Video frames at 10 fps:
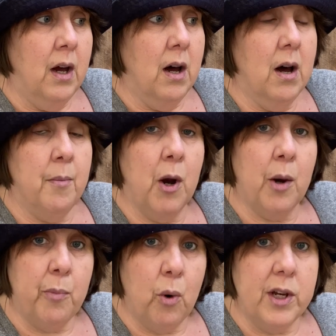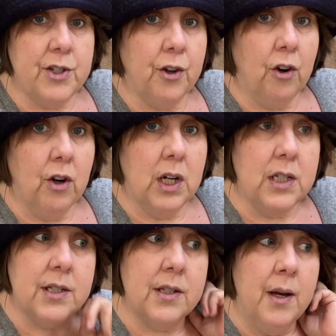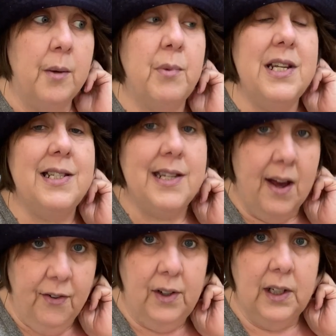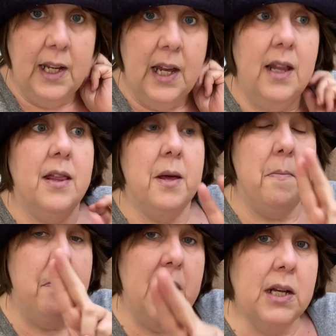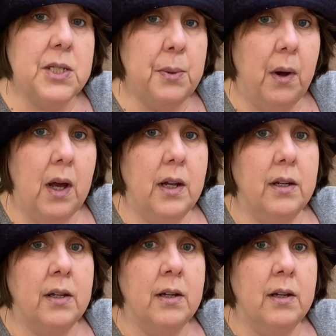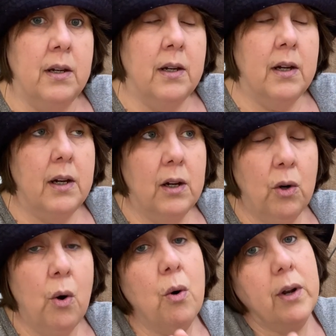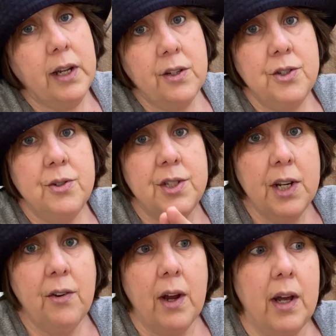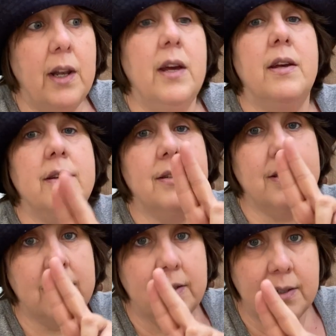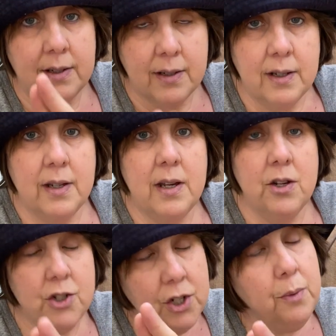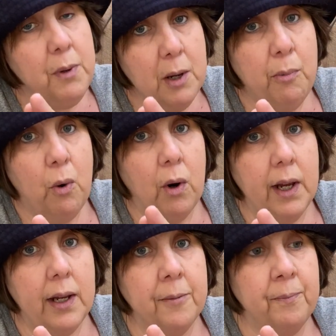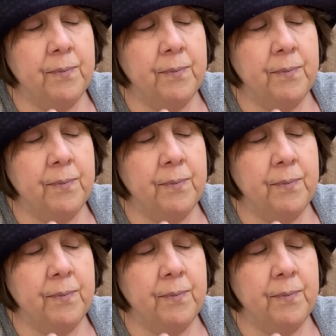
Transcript: um, are boys or girls, but definitely the mixed one, according to Sigrid, is, it should be a boy.